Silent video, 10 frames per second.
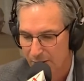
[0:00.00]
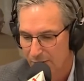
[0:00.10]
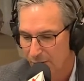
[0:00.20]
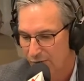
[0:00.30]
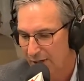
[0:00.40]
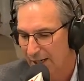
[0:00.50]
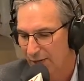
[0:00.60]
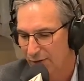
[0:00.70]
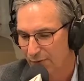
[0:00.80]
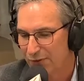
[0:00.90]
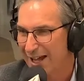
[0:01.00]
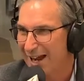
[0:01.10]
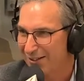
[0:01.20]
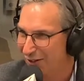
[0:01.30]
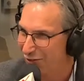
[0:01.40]
those kinds of
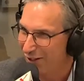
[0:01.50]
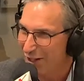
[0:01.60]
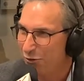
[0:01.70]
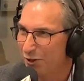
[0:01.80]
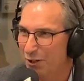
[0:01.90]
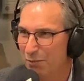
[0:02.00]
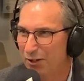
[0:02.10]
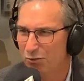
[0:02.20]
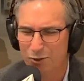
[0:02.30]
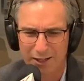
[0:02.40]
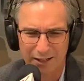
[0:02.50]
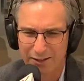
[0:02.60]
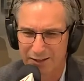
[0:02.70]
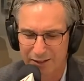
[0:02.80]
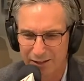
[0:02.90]
tactics. So that's really the best way.
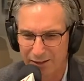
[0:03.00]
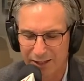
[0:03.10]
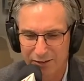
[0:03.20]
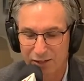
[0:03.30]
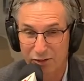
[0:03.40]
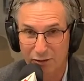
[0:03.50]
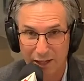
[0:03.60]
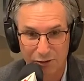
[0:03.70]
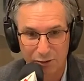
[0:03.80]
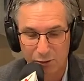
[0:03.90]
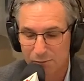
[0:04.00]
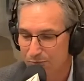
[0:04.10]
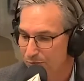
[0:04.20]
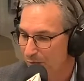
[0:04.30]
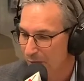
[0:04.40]
And LinkedIn's a great tool
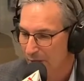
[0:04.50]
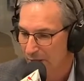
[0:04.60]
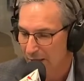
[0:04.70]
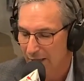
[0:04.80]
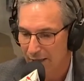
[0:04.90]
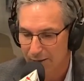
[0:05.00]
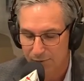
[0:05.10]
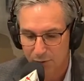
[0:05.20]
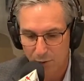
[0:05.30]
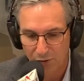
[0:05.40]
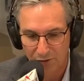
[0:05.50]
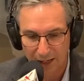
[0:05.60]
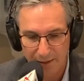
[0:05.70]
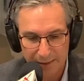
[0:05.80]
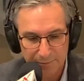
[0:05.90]
for
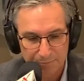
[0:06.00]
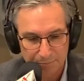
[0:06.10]
selling,